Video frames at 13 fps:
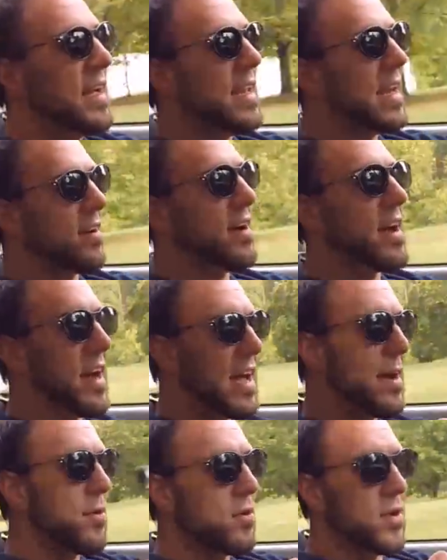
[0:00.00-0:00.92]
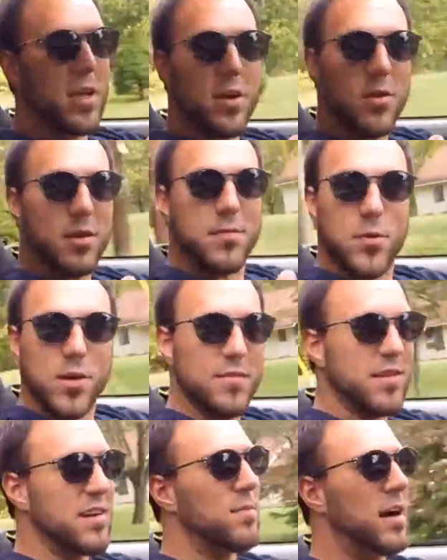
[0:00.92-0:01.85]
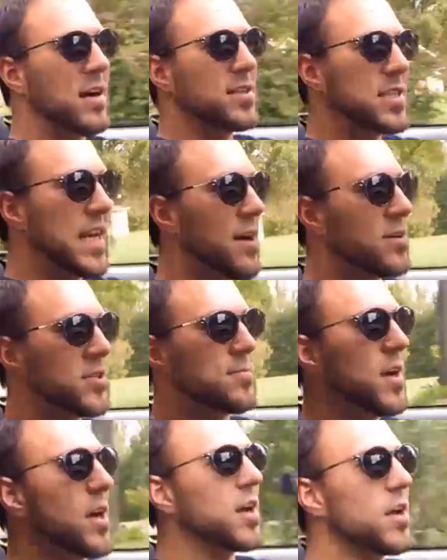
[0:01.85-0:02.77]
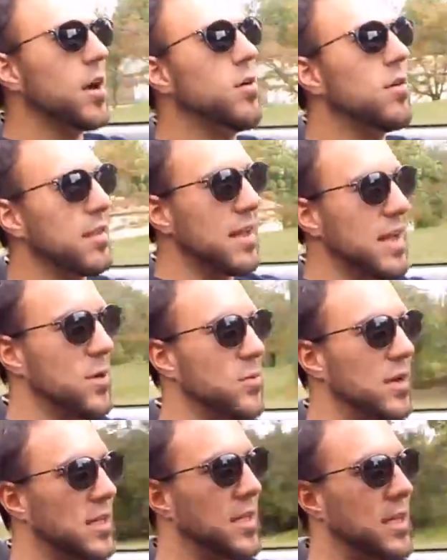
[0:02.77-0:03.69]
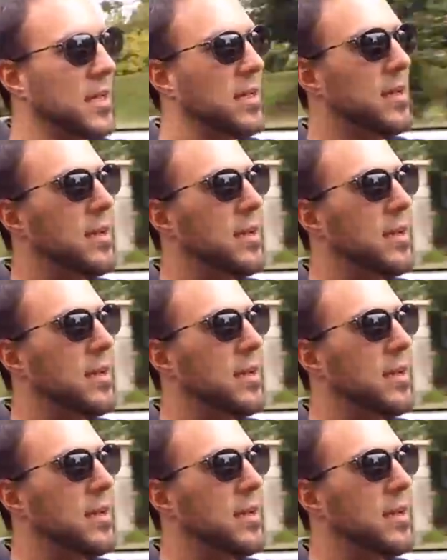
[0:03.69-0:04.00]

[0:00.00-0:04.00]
Now granted, I'm only going 45 miles an hour, so I'm not going that quickly.